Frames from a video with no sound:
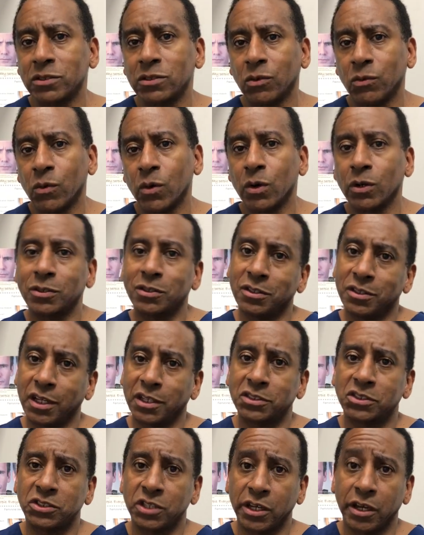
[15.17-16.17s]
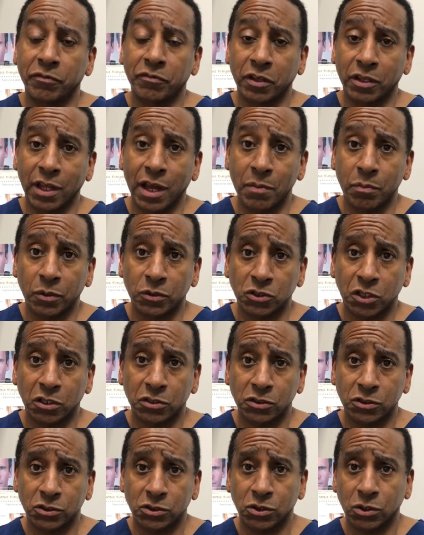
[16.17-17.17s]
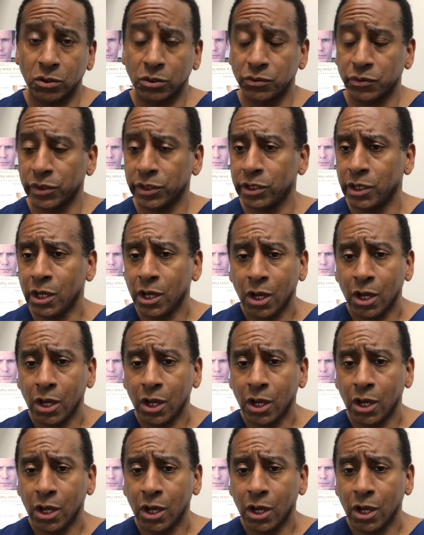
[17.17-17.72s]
to work the next day after liposuction surgery?